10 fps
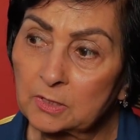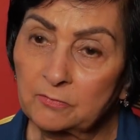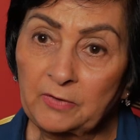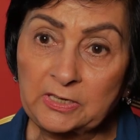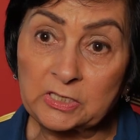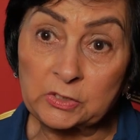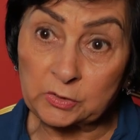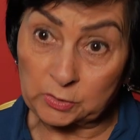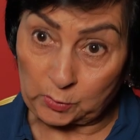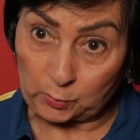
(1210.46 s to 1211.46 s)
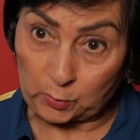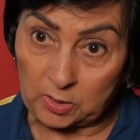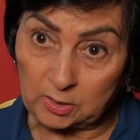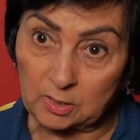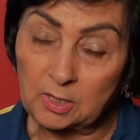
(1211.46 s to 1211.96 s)
went into school,
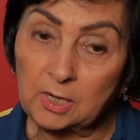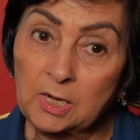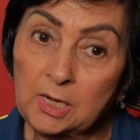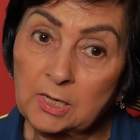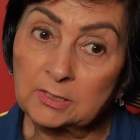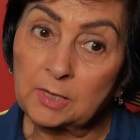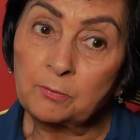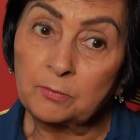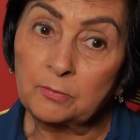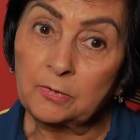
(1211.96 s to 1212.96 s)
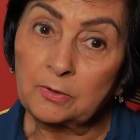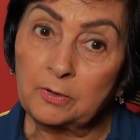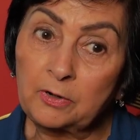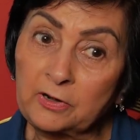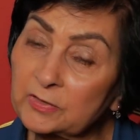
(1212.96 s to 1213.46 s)
a
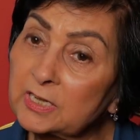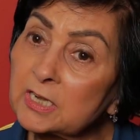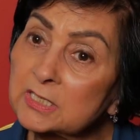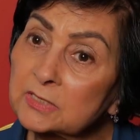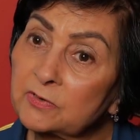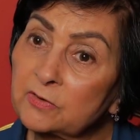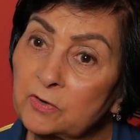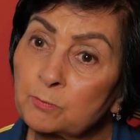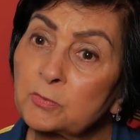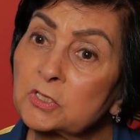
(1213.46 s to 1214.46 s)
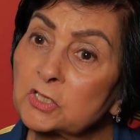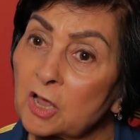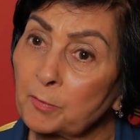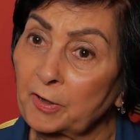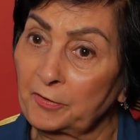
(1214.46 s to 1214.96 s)
lot of the girls were from
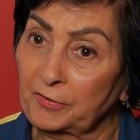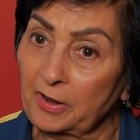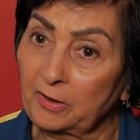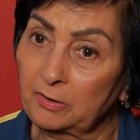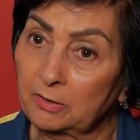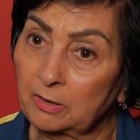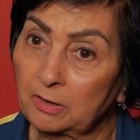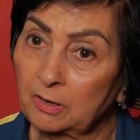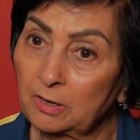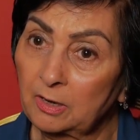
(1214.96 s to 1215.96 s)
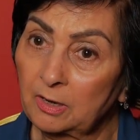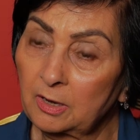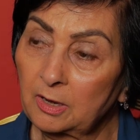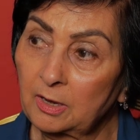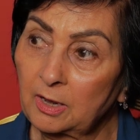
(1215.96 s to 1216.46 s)
Punjab area,
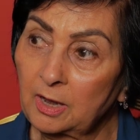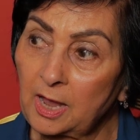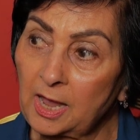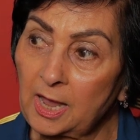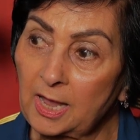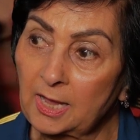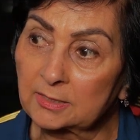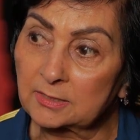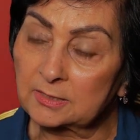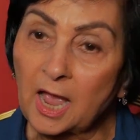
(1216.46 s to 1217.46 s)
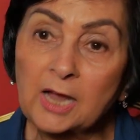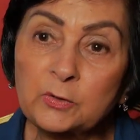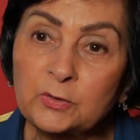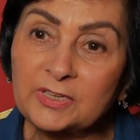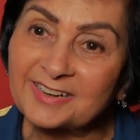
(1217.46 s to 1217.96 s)
and I
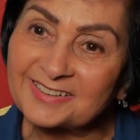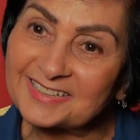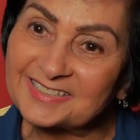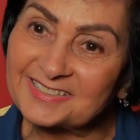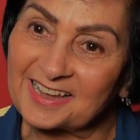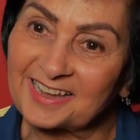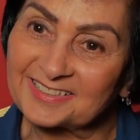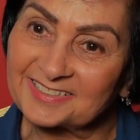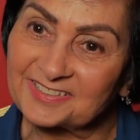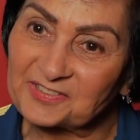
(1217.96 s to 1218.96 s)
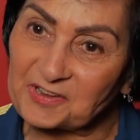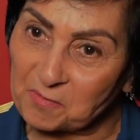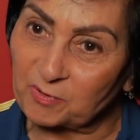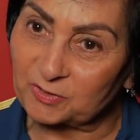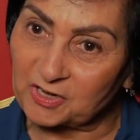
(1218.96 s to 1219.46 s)
couldn't understand their
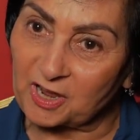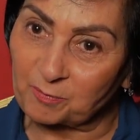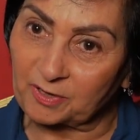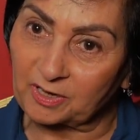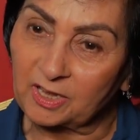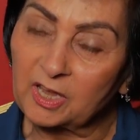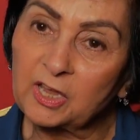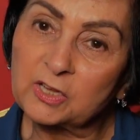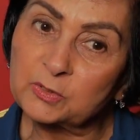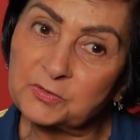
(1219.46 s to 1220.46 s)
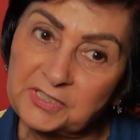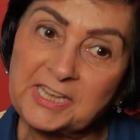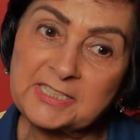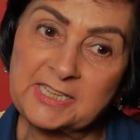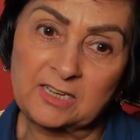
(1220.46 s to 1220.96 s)
Punjabi. So
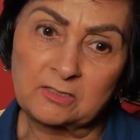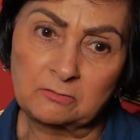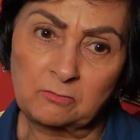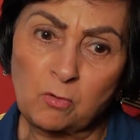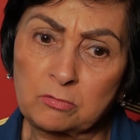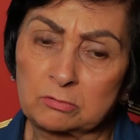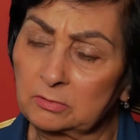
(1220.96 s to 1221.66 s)
they said, oh,